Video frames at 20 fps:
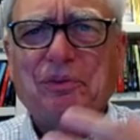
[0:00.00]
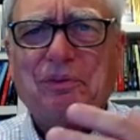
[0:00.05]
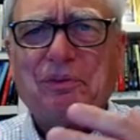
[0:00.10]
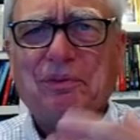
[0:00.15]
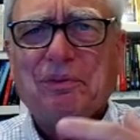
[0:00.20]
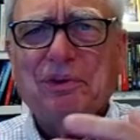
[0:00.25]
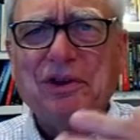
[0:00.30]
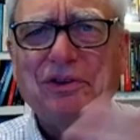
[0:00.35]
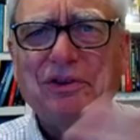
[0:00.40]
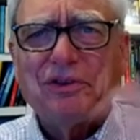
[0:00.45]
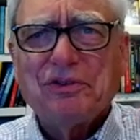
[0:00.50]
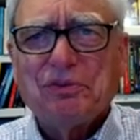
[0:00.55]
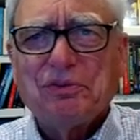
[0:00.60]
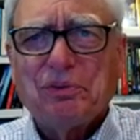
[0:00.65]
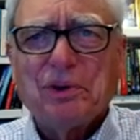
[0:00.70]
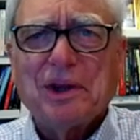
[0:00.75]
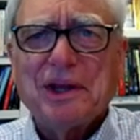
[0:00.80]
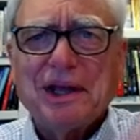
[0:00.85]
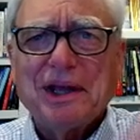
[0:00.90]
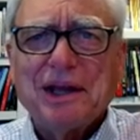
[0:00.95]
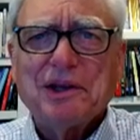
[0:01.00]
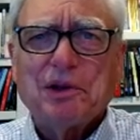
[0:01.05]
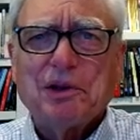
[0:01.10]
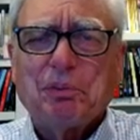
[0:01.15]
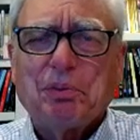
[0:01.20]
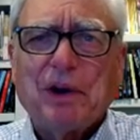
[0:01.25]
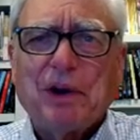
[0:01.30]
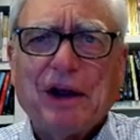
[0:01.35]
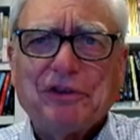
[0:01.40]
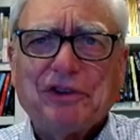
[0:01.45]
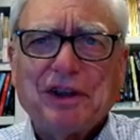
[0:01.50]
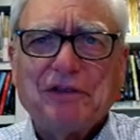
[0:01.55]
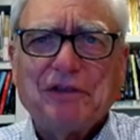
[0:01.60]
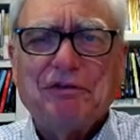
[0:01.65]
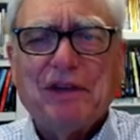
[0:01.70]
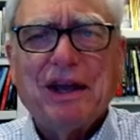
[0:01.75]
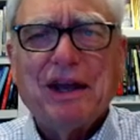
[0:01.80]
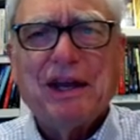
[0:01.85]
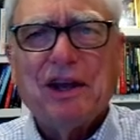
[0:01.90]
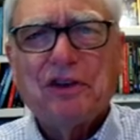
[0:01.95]
This is really a depressing
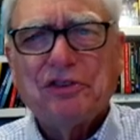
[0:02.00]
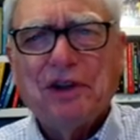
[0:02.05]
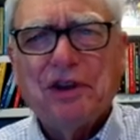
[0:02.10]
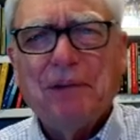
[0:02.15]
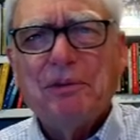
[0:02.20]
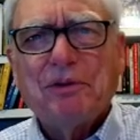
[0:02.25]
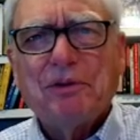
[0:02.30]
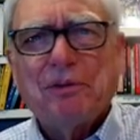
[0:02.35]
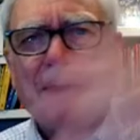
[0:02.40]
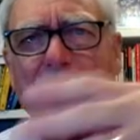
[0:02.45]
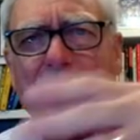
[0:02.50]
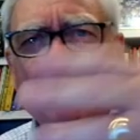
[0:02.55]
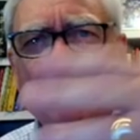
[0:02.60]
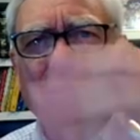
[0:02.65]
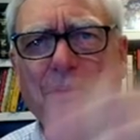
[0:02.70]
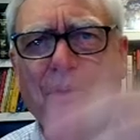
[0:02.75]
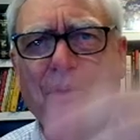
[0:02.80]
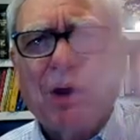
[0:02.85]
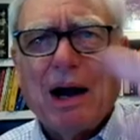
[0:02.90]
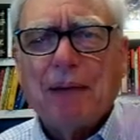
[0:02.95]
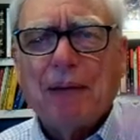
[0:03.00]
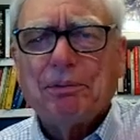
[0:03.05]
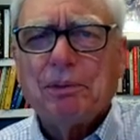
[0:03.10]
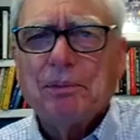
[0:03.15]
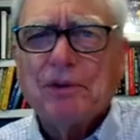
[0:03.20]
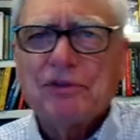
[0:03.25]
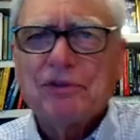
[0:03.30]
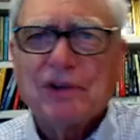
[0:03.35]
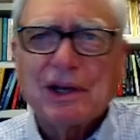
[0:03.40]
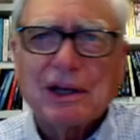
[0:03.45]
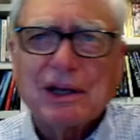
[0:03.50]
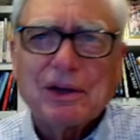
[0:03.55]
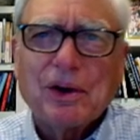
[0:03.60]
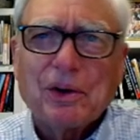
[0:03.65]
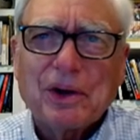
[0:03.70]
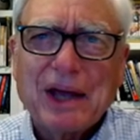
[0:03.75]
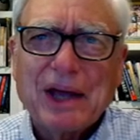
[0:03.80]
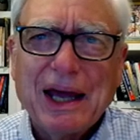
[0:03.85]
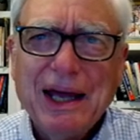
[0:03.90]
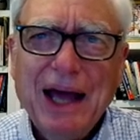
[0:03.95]
video, so let me wrap on a more optimistic note,
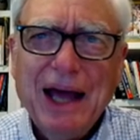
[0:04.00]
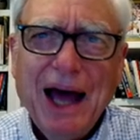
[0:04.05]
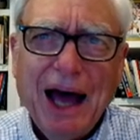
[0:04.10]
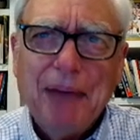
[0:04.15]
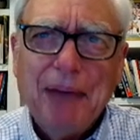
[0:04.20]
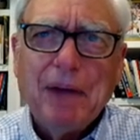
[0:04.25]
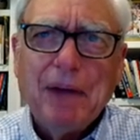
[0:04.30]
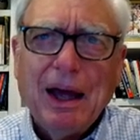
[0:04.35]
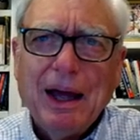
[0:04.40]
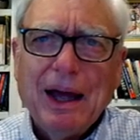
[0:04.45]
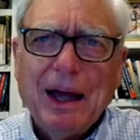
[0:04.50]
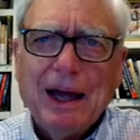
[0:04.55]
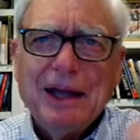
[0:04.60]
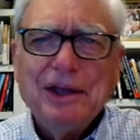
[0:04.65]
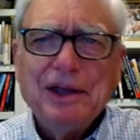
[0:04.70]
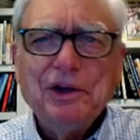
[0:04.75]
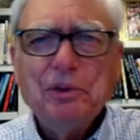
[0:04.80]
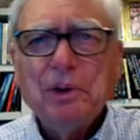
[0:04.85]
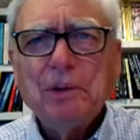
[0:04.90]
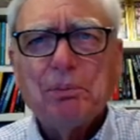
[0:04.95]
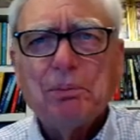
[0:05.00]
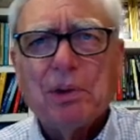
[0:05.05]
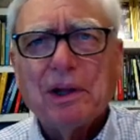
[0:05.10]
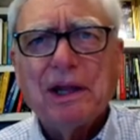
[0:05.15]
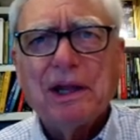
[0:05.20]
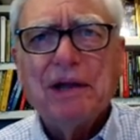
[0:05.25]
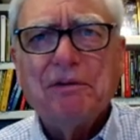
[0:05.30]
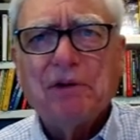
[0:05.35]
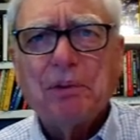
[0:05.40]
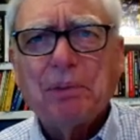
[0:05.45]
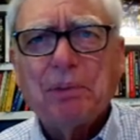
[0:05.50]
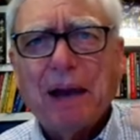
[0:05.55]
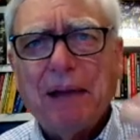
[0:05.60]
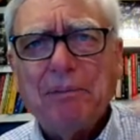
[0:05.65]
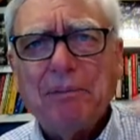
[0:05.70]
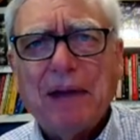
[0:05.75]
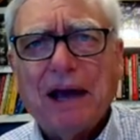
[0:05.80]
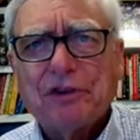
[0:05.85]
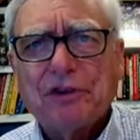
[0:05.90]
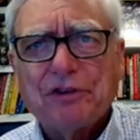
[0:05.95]
okay? You wouldn't believe it, but
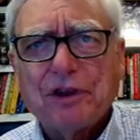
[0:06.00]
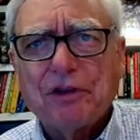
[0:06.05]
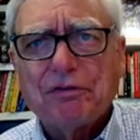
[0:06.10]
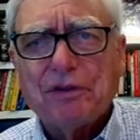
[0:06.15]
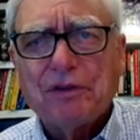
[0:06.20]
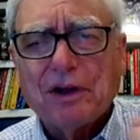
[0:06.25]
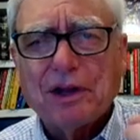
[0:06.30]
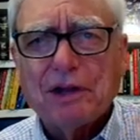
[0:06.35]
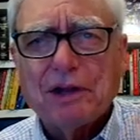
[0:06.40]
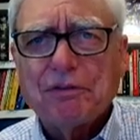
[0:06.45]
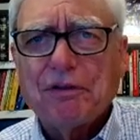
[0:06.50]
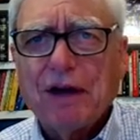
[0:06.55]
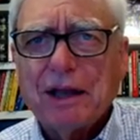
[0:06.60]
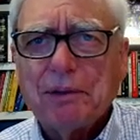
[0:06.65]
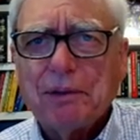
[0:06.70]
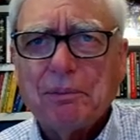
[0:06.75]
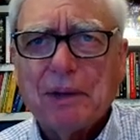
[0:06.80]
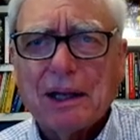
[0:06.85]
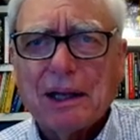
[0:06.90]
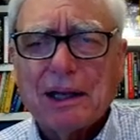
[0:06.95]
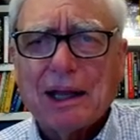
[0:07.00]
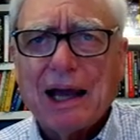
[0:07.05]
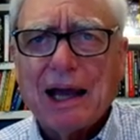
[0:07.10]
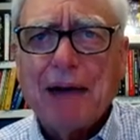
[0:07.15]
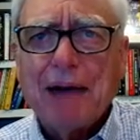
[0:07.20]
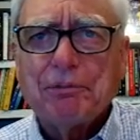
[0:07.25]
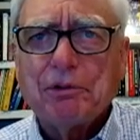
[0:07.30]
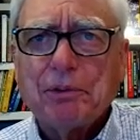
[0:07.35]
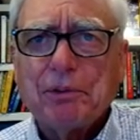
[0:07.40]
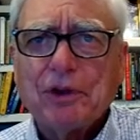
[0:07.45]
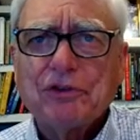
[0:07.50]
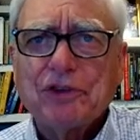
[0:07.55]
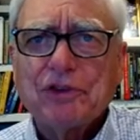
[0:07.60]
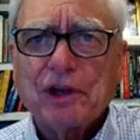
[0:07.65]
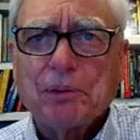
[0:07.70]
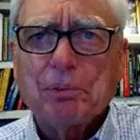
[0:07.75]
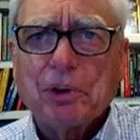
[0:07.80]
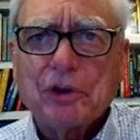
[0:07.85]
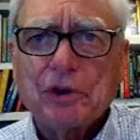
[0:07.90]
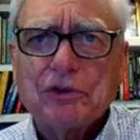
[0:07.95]
I'm actually a fairly fundamentally
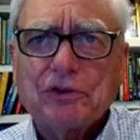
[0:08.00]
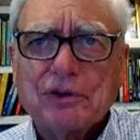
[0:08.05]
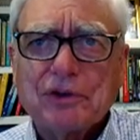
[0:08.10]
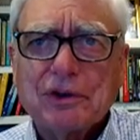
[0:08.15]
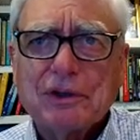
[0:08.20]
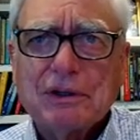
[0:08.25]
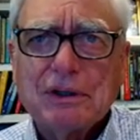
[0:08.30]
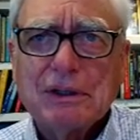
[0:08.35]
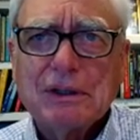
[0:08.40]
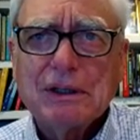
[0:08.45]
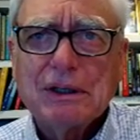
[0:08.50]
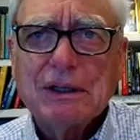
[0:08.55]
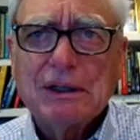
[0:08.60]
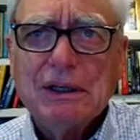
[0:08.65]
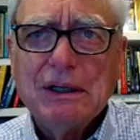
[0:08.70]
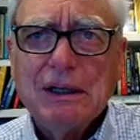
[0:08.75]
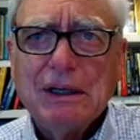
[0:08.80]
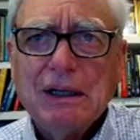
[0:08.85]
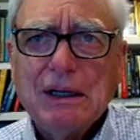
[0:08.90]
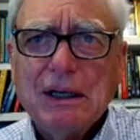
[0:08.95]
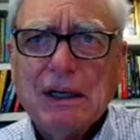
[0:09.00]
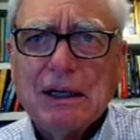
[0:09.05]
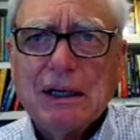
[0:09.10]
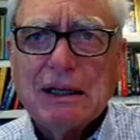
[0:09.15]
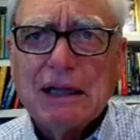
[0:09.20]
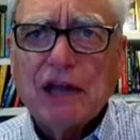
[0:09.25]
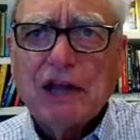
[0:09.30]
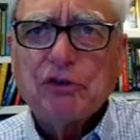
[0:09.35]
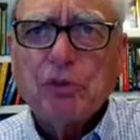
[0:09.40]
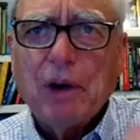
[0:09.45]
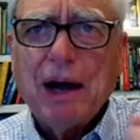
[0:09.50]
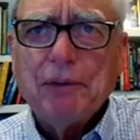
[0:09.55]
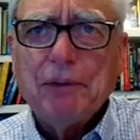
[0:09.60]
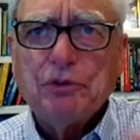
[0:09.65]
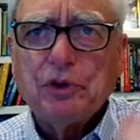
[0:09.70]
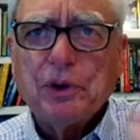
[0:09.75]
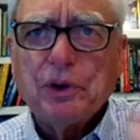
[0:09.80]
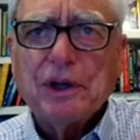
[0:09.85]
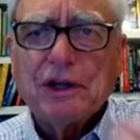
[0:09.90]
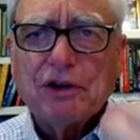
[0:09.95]
optimistic person. That's why I'm
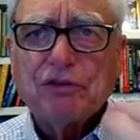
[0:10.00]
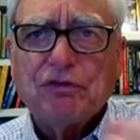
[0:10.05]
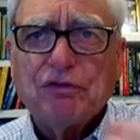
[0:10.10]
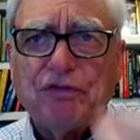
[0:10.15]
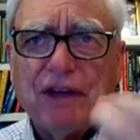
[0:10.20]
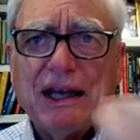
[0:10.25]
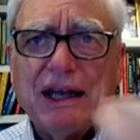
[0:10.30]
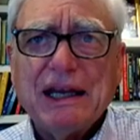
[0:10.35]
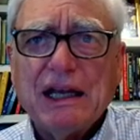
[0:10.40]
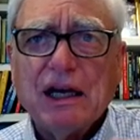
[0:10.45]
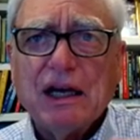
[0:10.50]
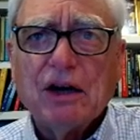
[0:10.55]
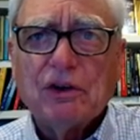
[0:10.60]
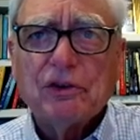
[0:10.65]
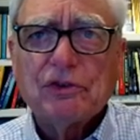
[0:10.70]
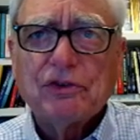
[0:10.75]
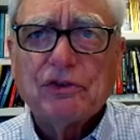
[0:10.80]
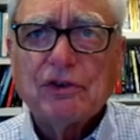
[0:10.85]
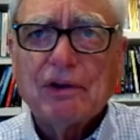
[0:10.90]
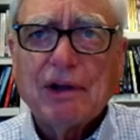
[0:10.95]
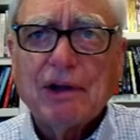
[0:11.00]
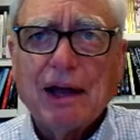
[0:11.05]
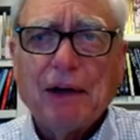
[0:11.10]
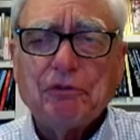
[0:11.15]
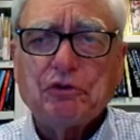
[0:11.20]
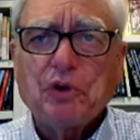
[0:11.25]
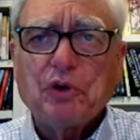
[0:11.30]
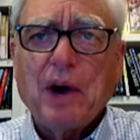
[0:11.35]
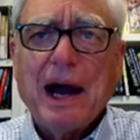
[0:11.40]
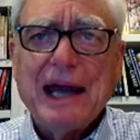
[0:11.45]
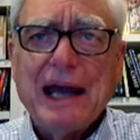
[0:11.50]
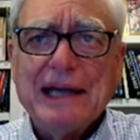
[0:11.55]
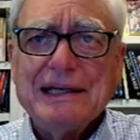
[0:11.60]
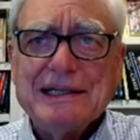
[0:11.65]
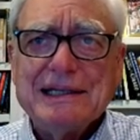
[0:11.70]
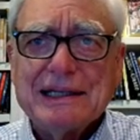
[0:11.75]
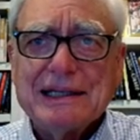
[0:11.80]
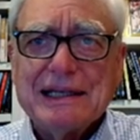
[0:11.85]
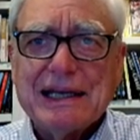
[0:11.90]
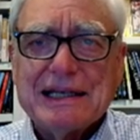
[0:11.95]
doing these videos. I'm trying
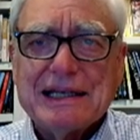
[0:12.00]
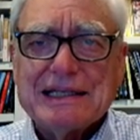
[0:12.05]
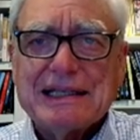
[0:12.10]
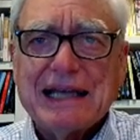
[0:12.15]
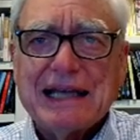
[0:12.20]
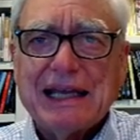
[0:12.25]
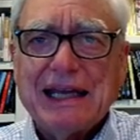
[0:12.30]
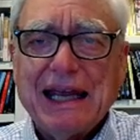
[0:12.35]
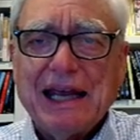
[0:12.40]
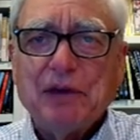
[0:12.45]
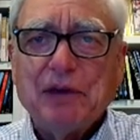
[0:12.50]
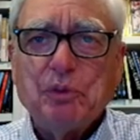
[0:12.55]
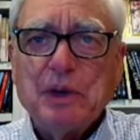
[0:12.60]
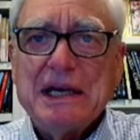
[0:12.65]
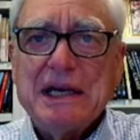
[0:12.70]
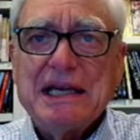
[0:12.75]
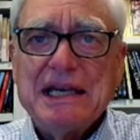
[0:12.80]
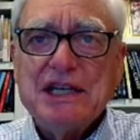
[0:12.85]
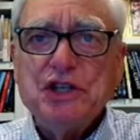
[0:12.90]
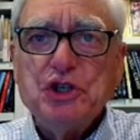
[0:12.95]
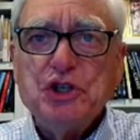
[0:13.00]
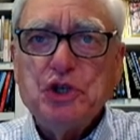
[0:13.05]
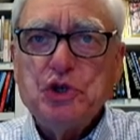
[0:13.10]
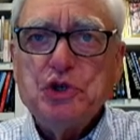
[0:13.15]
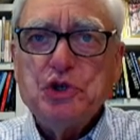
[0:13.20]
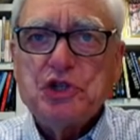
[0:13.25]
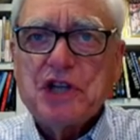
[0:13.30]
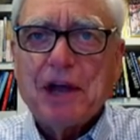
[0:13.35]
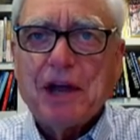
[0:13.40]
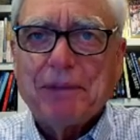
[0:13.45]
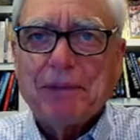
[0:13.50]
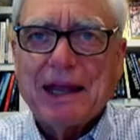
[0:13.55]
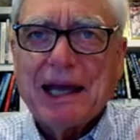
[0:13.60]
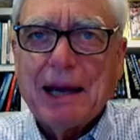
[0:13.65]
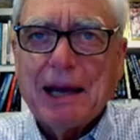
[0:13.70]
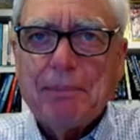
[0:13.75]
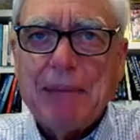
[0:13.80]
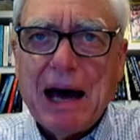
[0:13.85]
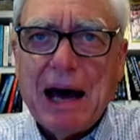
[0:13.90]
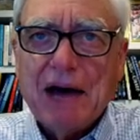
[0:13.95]
to say, hey, we can do something
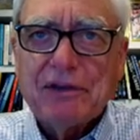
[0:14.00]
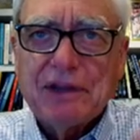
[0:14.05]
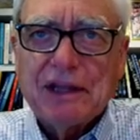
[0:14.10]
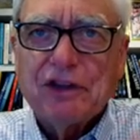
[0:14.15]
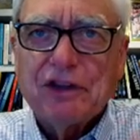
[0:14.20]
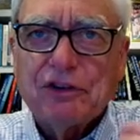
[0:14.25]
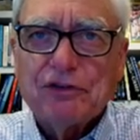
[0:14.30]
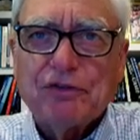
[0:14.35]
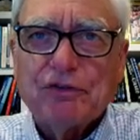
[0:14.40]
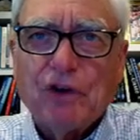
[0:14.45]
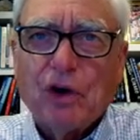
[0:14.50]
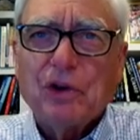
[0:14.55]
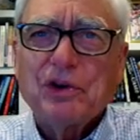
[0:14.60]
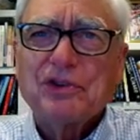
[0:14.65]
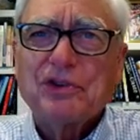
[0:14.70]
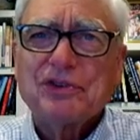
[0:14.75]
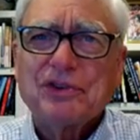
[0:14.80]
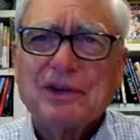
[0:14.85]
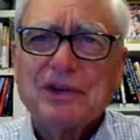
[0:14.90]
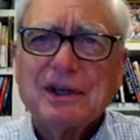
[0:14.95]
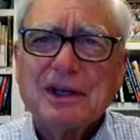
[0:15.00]
about this, folks.